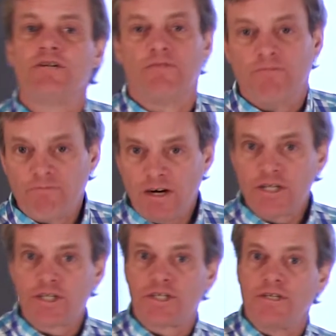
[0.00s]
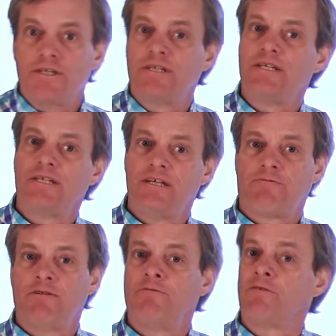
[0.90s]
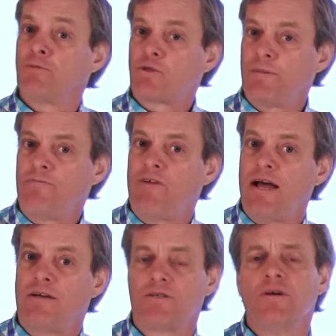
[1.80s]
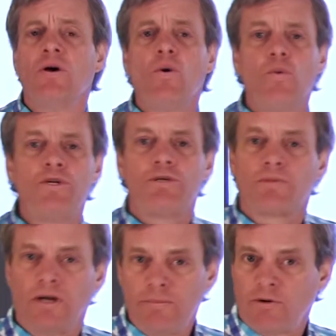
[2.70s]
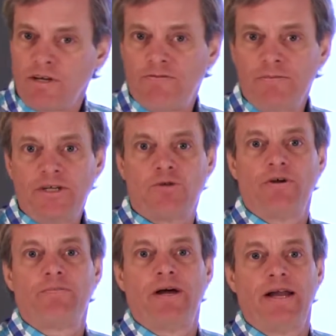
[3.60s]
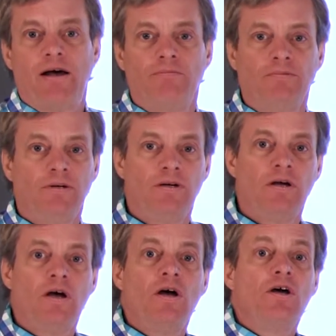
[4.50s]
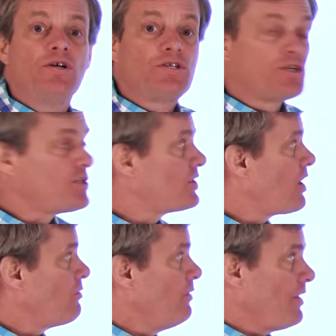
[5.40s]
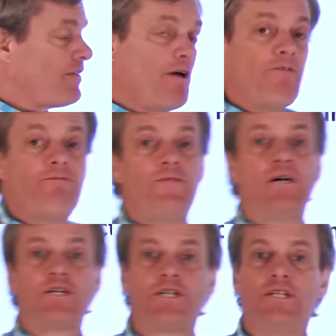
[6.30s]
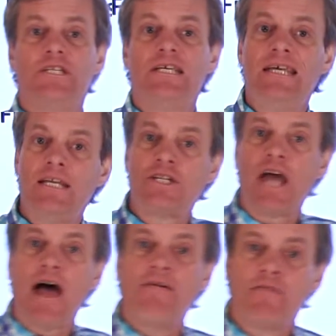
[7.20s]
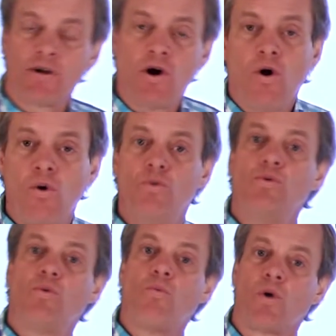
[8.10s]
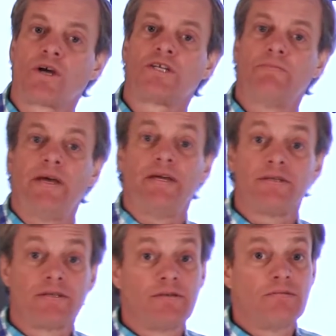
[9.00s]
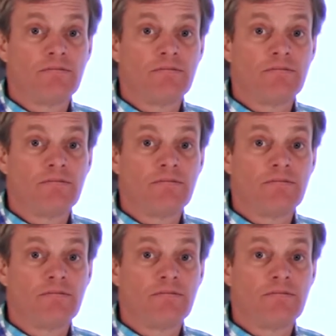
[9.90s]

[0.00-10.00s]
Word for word: of the functions is different from script files, which you're probably pretty familiar with by now. To start with, functions each have their own workspace.